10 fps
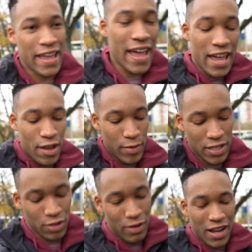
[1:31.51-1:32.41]
hey, we
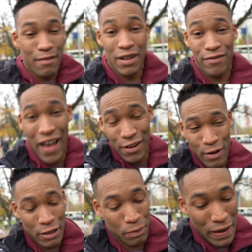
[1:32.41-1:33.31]
just wanna come and
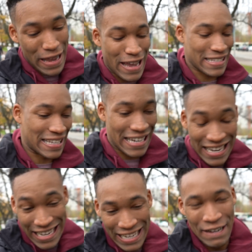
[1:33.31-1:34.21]
evaluate the place, da da
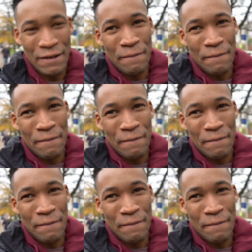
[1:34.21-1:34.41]
da.